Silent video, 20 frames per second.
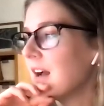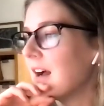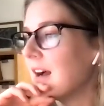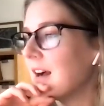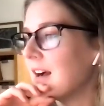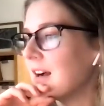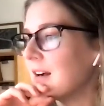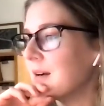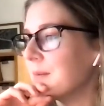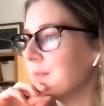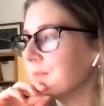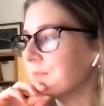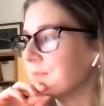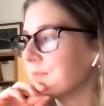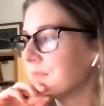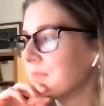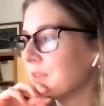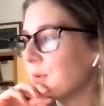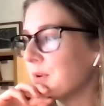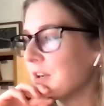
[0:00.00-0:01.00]

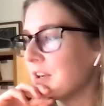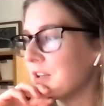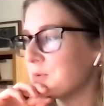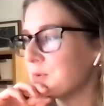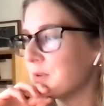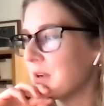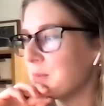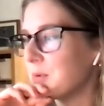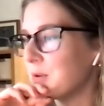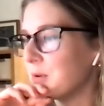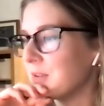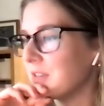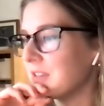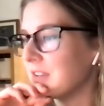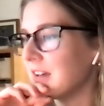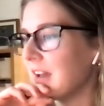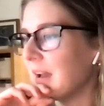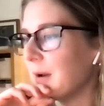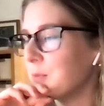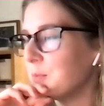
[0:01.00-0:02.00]
What else would I put with
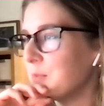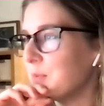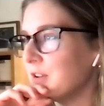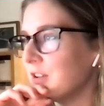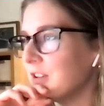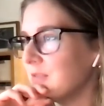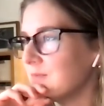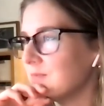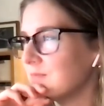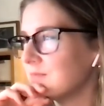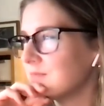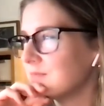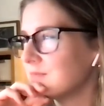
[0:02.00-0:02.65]
it? I would put,